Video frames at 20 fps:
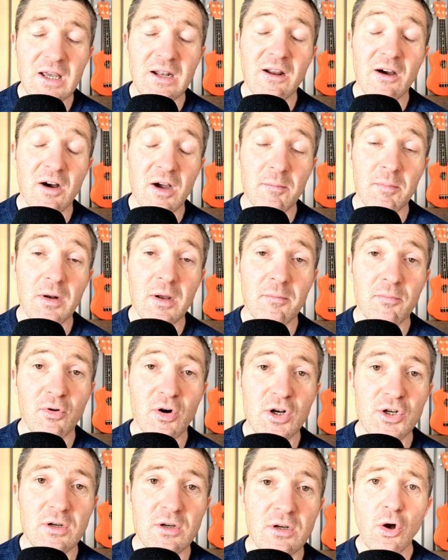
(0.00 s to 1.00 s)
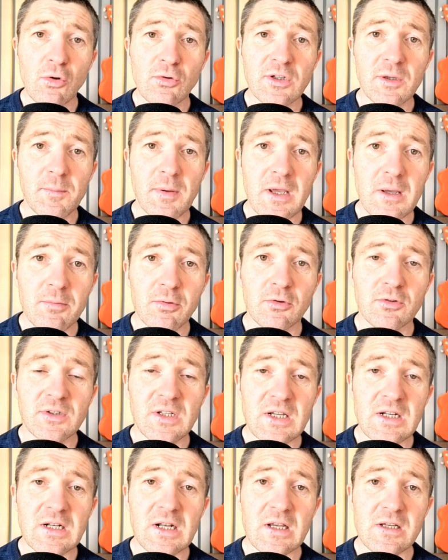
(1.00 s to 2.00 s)
and high blood pressure. Older people
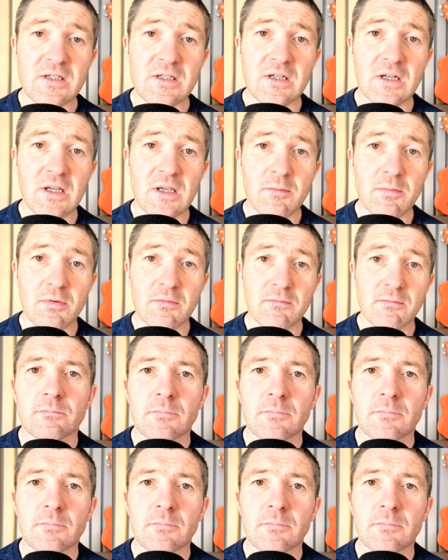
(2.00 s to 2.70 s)
need less sleep.